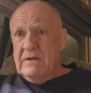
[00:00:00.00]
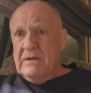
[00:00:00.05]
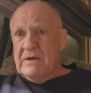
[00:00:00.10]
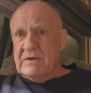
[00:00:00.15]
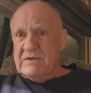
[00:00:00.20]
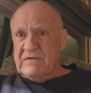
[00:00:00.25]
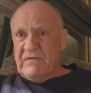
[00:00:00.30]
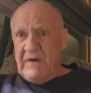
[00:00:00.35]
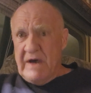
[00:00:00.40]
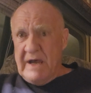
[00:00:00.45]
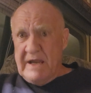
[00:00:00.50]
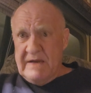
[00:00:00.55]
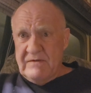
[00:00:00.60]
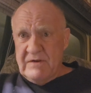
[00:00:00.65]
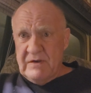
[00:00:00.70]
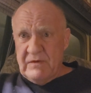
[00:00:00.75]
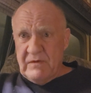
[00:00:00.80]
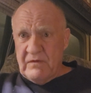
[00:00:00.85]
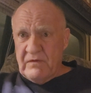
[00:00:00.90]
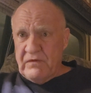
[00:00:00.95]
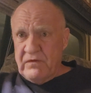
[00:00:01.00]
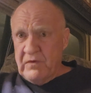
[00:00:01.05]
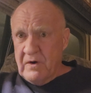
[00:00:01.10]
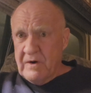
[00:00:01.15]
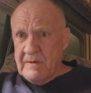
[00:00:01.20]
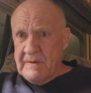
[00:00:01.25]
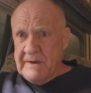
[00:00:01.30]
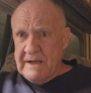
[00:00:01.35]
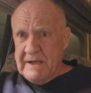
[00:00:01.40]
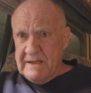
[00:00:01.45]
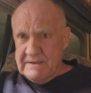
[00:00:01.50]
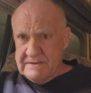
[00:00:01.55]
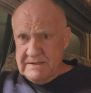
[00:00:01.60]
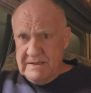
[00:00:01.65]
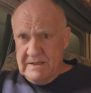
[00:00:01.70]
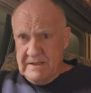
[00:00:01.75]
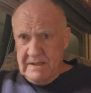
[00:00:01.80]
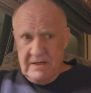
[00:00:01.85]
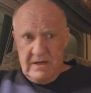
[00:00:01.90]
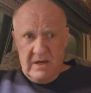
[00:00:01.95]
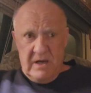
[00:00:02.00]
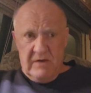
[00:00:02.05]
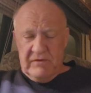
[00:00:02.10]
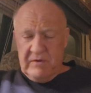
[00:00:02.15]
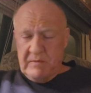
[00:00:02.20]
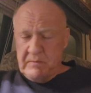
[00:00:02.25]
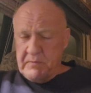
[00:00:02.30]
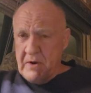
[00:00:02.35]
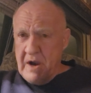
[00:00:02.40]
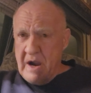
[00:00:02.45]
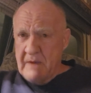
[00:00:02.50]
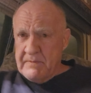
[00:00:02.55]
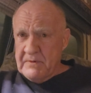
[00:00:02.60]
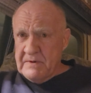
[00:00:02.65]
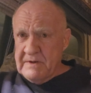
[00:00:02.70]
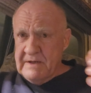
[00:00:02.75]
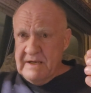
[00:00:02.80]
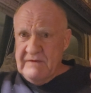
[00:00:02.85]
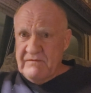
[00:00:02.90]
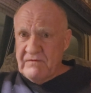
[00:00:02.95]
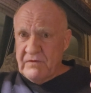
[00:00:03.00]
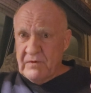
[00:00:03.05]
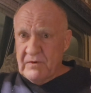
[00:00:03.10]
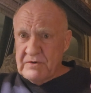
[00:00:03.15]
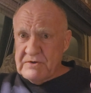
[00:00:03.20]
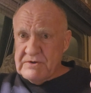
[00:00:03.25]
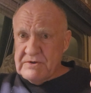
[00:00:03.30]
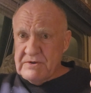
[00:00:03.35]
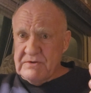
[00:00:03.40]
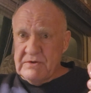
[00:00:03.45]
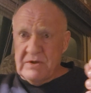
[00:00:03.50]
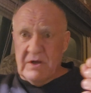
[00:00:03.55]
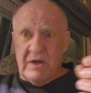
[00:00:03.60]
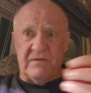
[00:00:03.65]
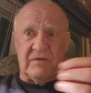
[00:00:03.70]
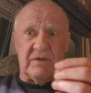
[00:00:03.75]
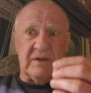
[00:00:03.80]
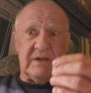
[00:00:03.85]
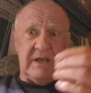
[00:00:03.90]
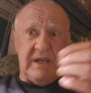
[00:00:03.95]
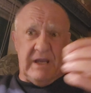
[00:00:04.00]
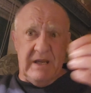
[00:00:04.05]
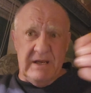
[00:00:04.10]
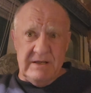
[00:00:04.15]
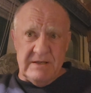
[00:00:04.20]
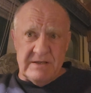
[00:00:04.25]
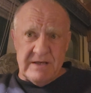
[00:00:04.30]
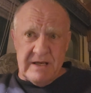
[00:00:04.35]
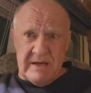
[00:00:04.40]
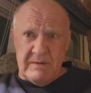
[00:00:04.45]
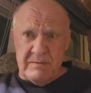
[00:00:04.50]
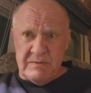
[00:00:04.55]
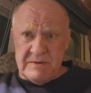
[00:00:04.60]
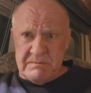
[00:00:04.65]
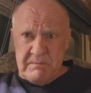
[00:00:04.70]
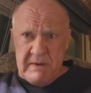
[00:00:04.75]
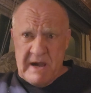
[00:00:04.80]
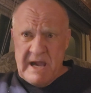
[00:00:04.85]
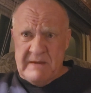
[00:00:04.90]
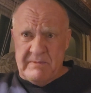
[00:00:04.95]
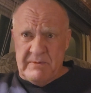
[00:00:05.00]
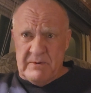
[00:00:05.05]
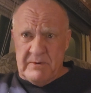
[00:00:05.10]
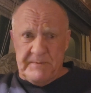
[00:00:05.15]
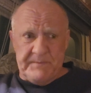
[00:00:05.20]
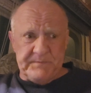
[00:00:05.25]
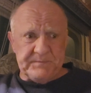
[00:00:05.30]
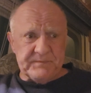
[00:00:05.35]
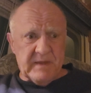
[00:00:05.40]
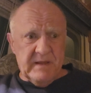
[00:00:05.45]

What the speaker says: There's 5 different formats of the proper name version of the King James Bible.